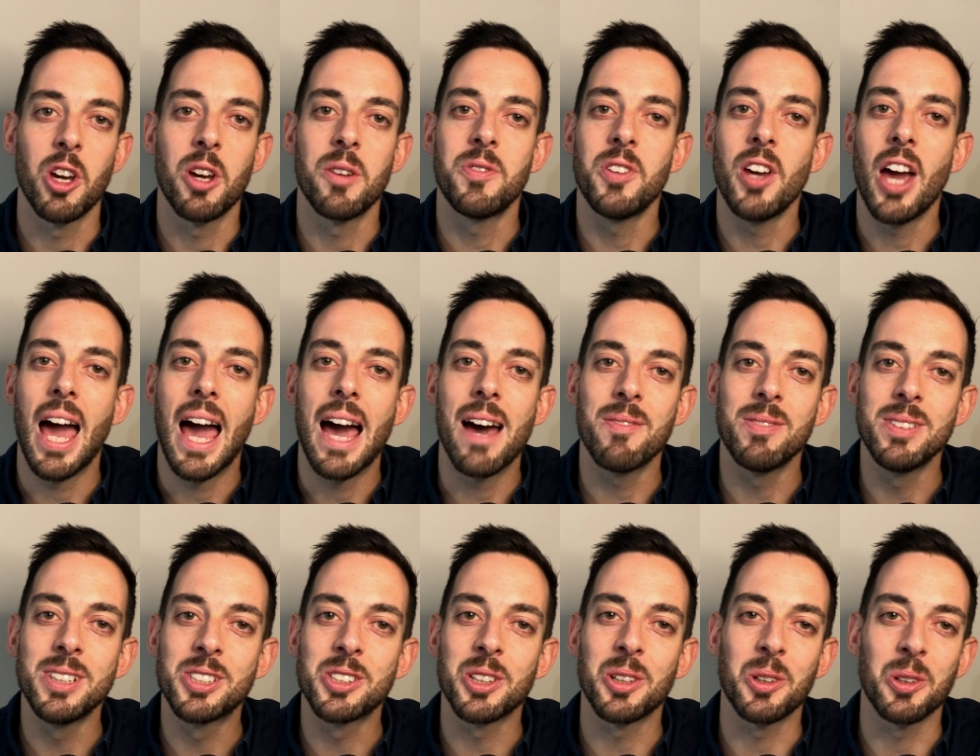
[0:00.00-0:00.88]
if you
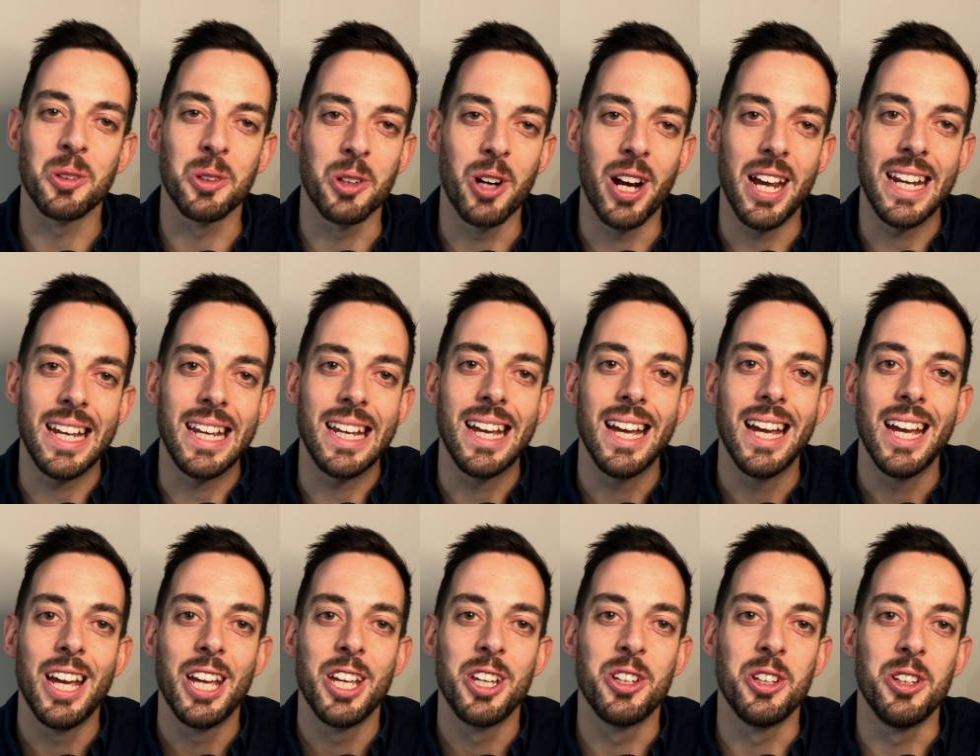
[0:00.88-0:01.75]
haven't already,
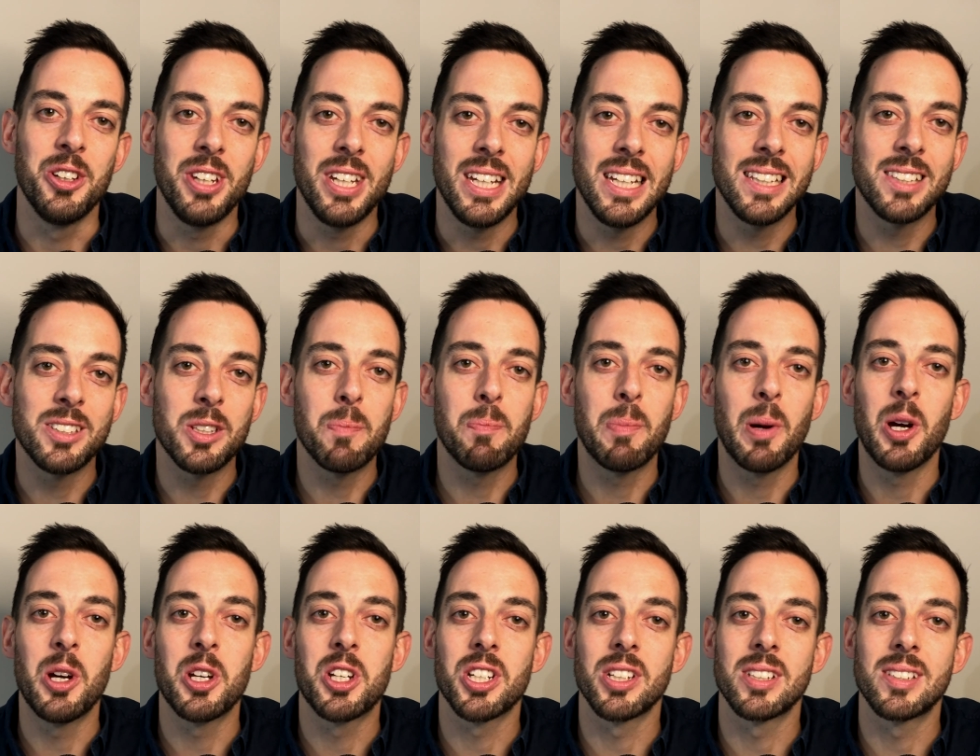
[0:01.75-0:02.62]
you need to
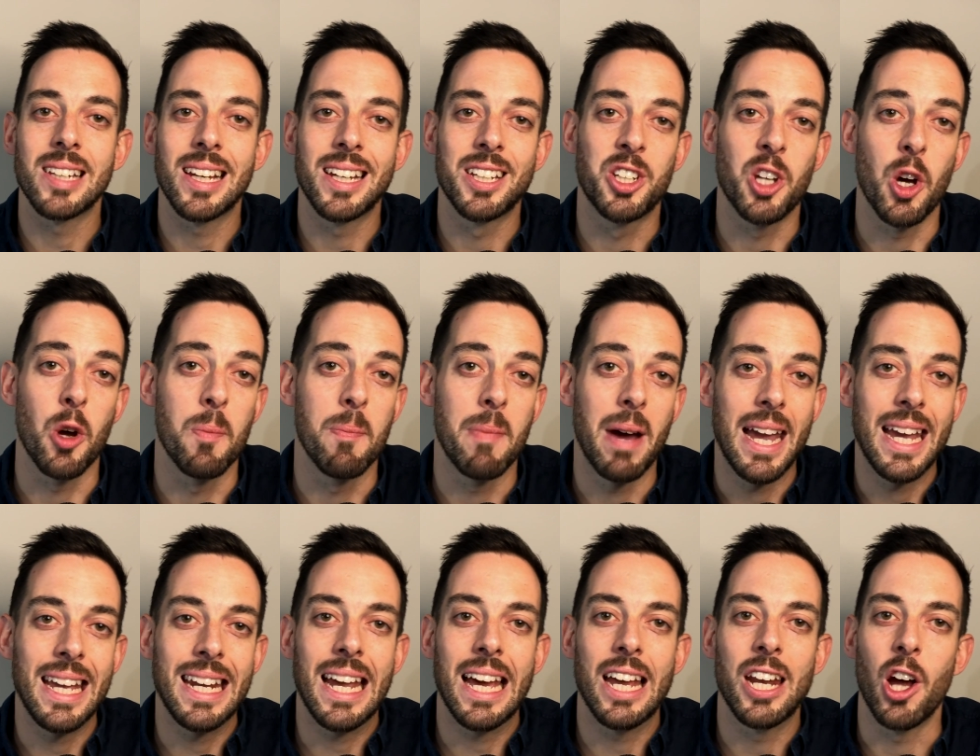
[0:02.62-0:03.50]
purchase a
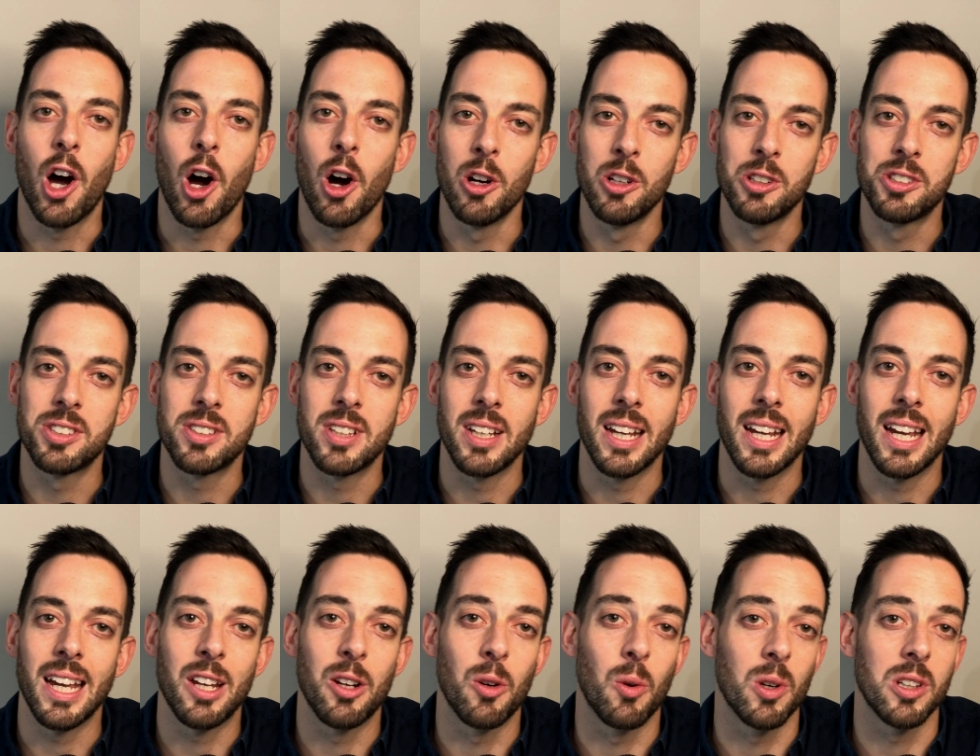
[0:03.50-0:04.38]
domain and
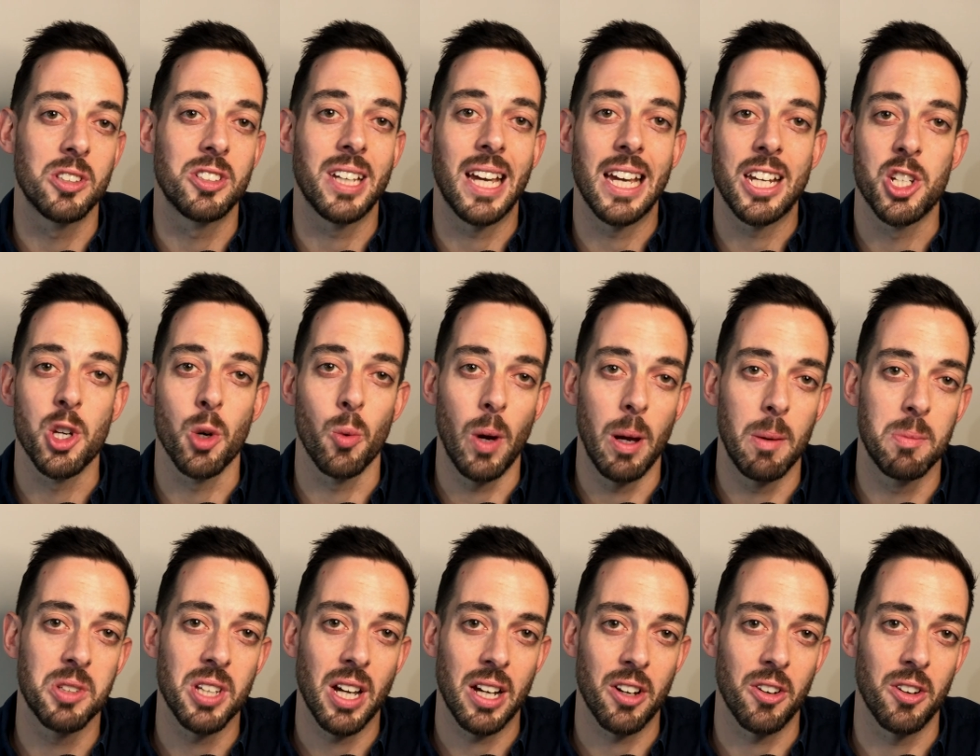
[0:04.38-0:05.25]
hosting in order to get your
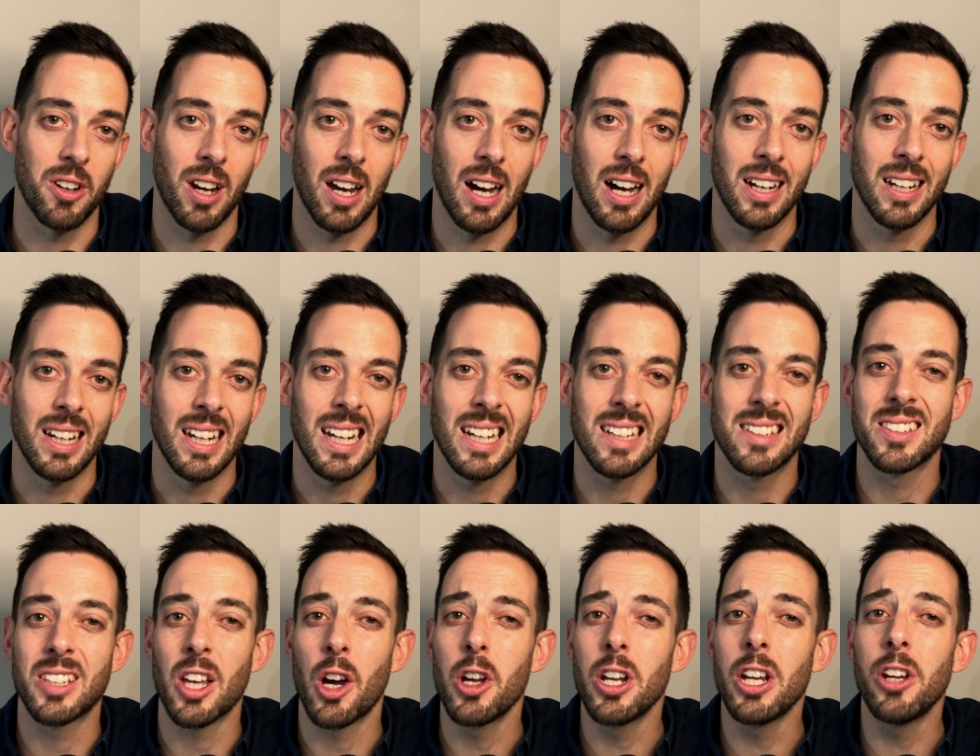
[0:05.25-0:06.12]
website online.
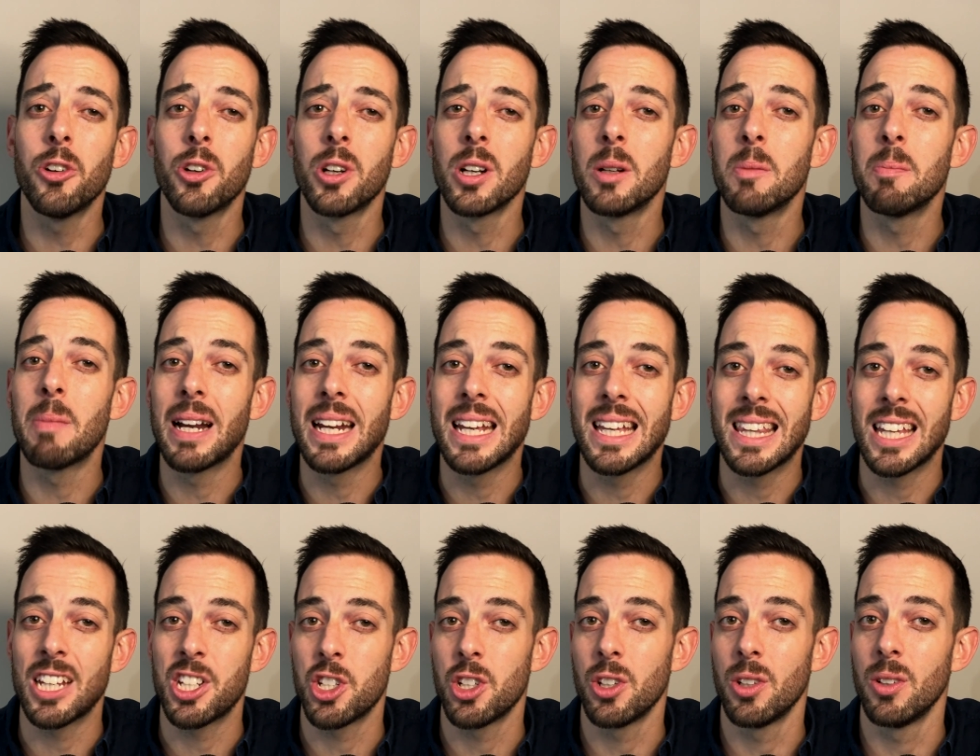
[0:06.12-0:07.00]
It's the only real money
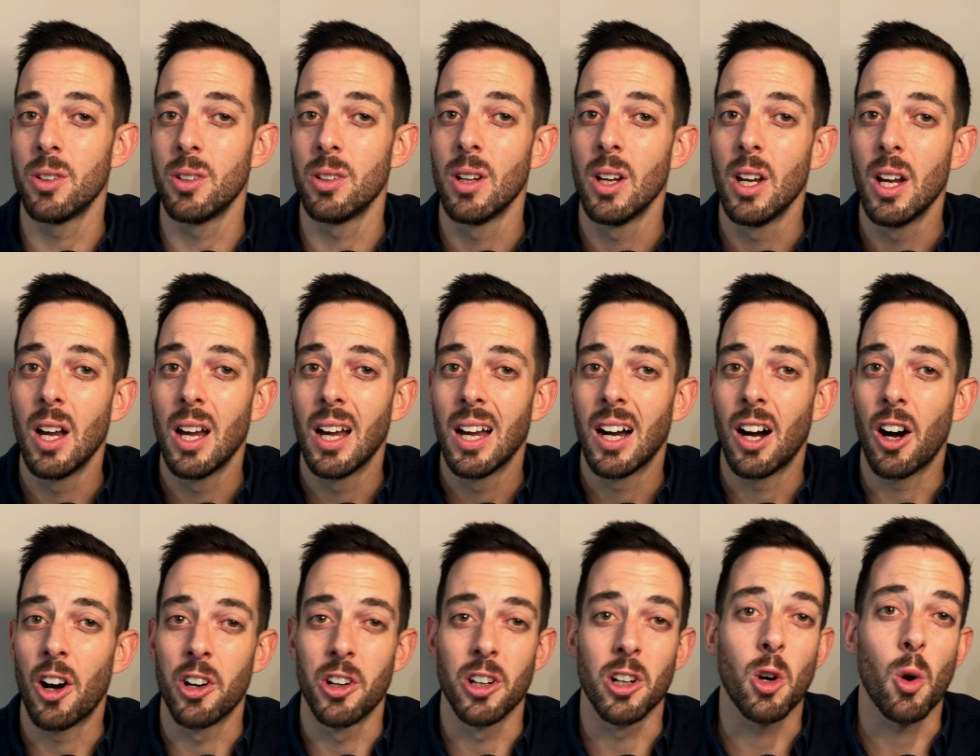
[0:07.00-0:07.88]
that you
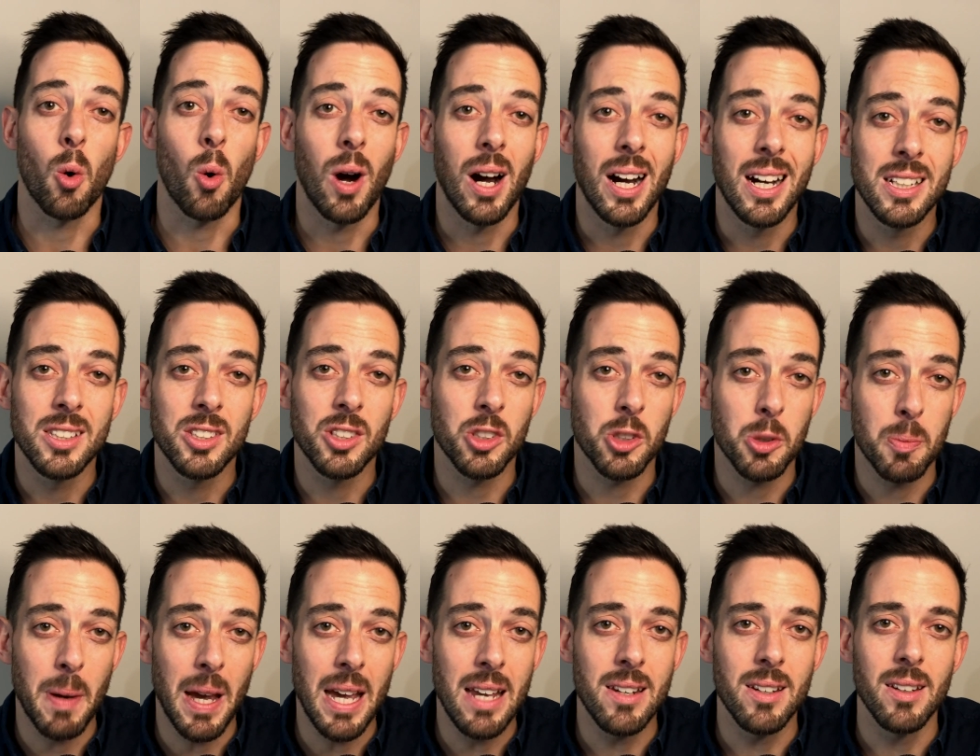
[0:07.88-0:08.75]
are required to
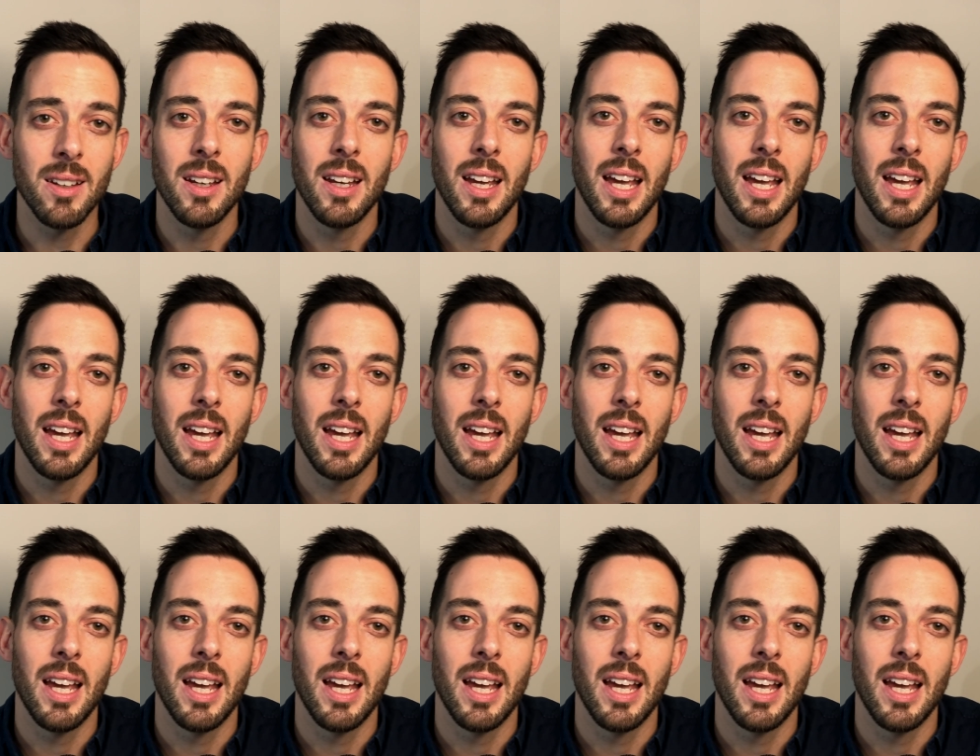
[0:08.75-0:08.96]
spend.